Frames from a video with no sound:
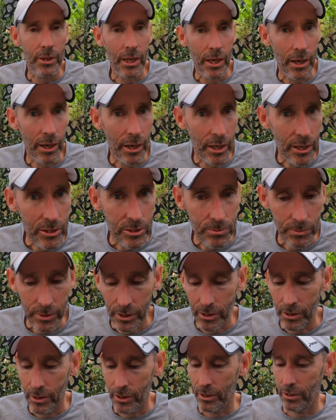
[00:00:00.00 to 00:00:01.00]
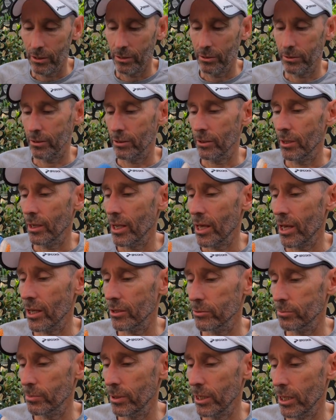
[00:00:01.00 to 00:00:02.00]
That leads me to the
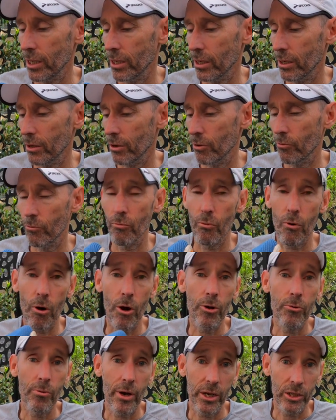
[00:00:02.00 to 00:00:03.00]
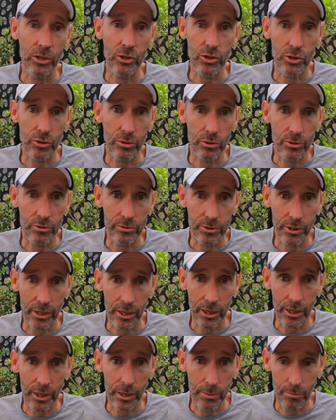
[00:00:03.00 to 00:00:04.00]
last pair of road running shoes
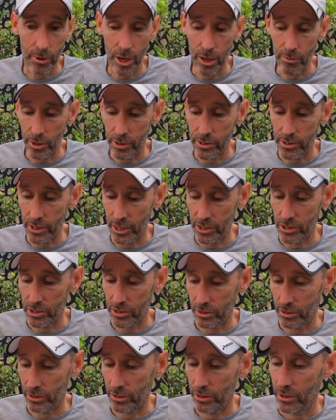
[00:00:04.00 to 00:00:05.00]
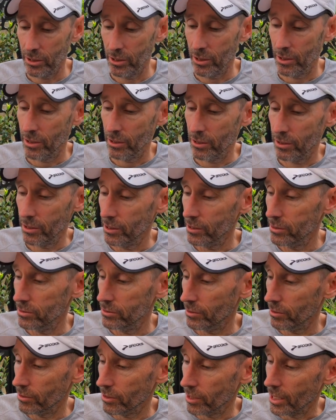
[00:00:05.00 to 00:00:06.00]
in my rotation.
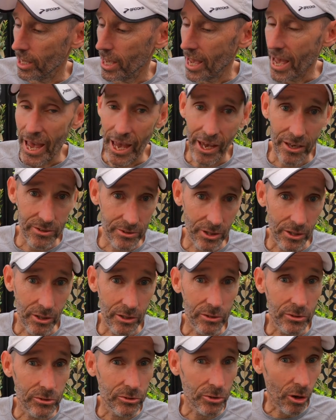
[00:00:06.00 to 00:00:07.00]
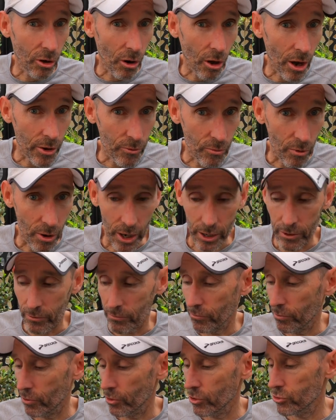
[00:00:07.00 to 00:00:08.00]
These are the Asics GlideRide
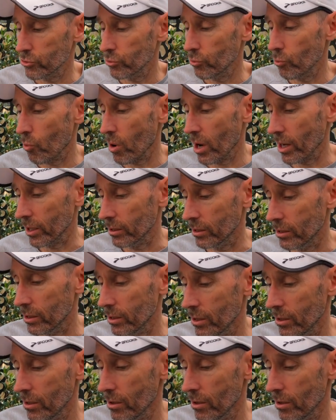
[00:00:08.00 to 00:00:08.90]
version 1.